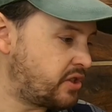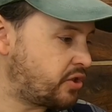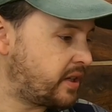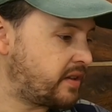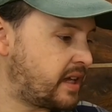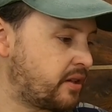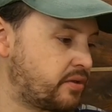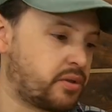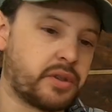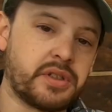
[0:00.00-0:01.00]
enjoying the
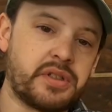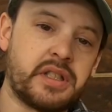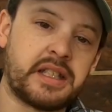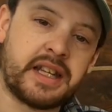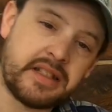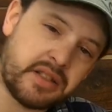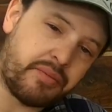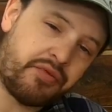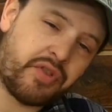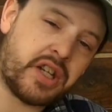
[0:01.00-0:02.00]
outdoors and getting
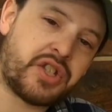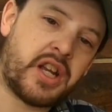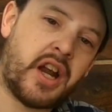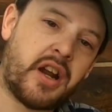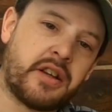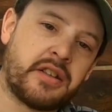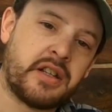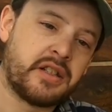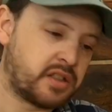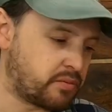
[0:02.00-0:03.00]
some fresh air and
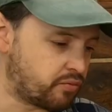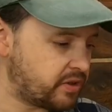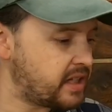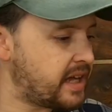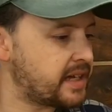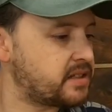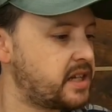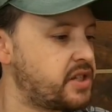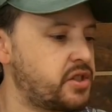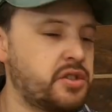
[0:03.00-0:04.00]
some
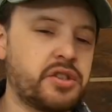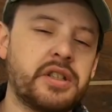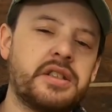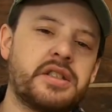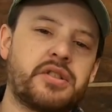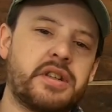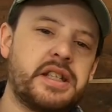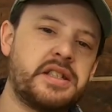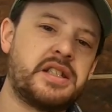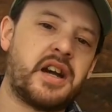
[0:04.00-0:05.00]
relaxation during this
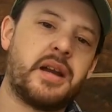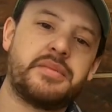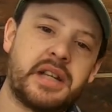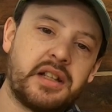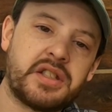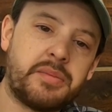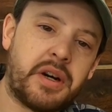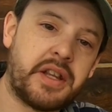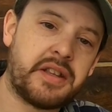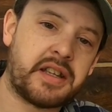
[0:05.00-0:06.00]
crazy time, tell us
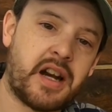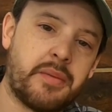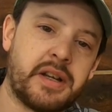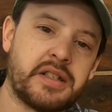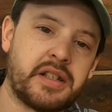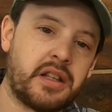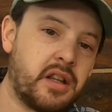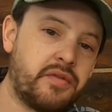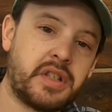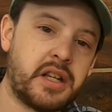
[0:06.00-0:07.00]
about it in the comments. I'd
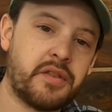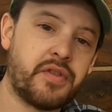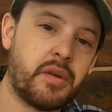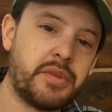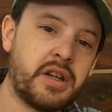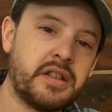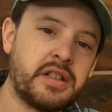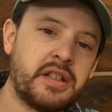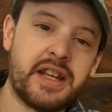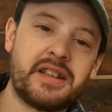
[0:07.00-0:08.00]
love to hear from you.
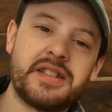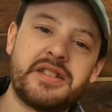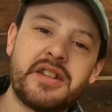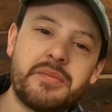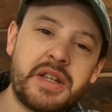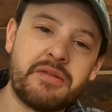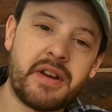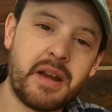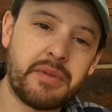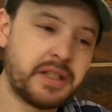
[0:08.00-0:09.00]
If you like listening to me
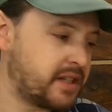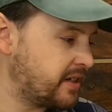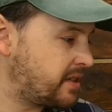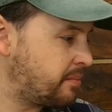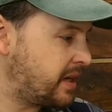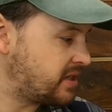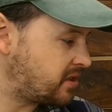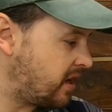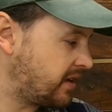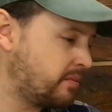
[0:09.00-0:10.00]
ramble here at the bench
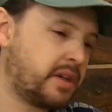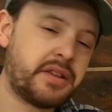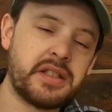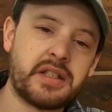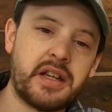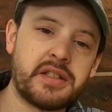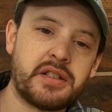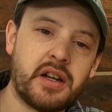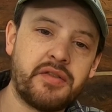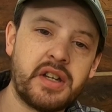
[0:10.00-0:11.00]
talking about this kind of
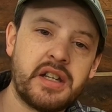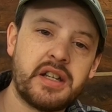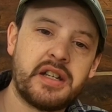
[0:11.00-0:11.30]
stuff